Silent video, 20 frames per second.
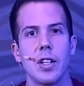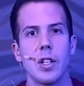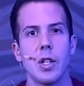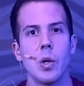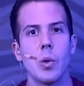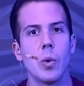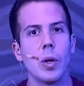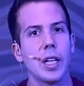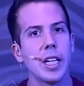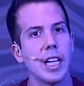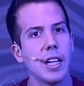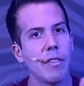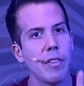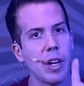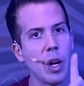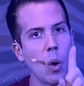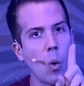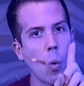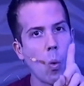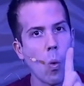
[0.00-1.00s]
You were
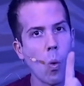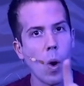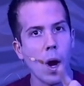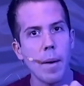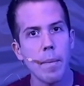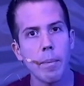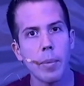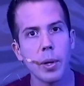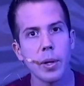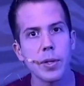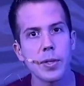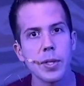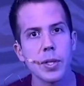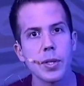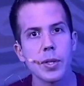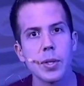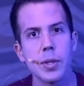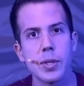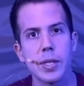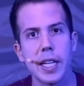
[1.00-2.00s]
giving one
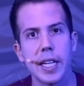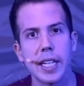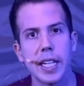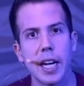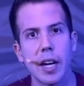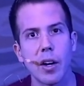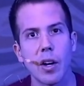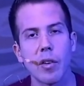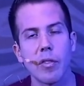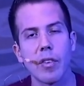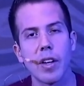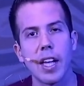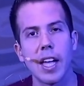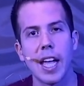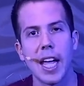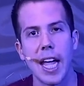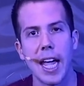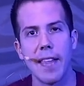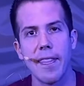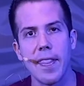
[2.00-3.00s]
person to take care of,
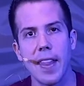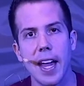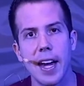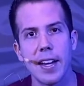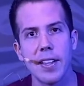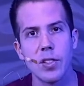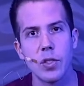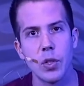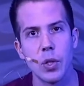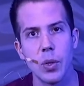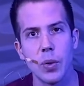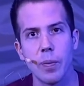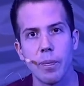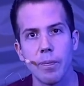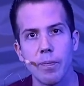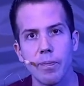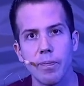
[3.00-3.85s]
and that is you.